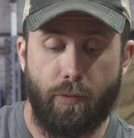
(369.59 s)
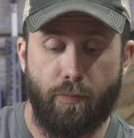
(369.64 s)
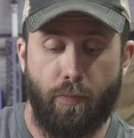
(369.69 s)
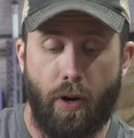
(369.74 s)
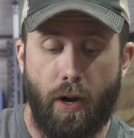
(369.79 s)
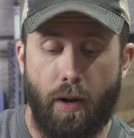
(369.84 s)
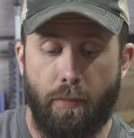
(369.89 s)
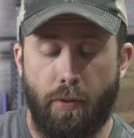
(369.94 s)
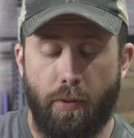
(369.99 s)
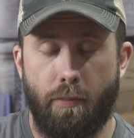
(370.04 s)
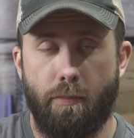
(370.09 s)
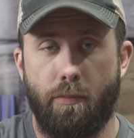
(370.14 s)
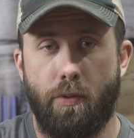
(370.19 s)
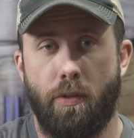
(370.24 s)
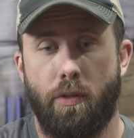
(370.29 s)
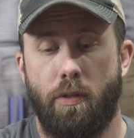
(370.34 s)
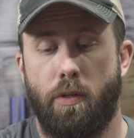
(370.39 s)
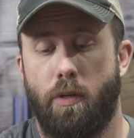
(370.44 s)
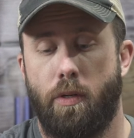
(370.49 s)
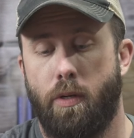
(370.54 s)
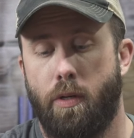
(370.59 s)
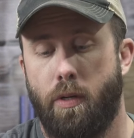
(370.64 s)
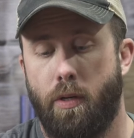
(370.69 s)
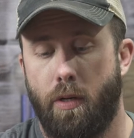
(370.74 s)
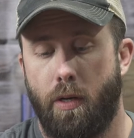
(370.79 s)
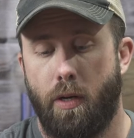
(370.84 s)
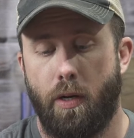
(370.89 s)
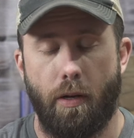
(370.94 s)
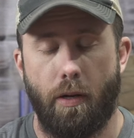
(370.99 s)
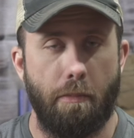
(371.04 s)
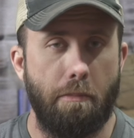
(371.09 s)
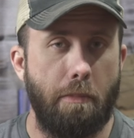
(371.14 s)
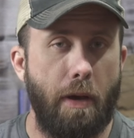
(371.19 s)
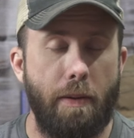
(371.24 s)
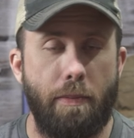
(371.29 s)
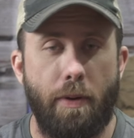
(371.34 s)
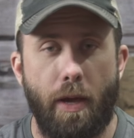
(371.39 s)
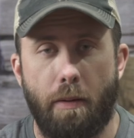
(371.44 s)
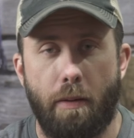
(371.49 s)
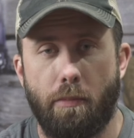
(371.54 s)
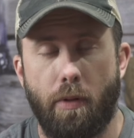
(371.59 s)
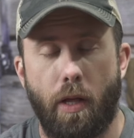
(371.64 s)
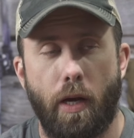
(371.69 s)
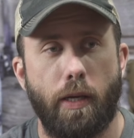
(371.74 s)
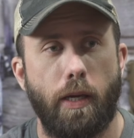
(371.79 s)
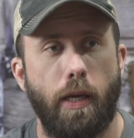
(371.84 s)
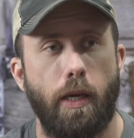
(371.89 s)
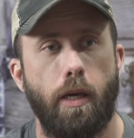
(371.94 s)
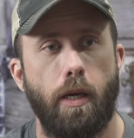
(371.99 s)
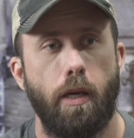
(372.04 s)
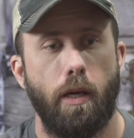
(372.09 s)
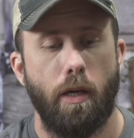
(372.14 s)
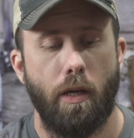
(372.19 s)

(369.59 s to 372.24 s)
problems. Maybe I'm lucky.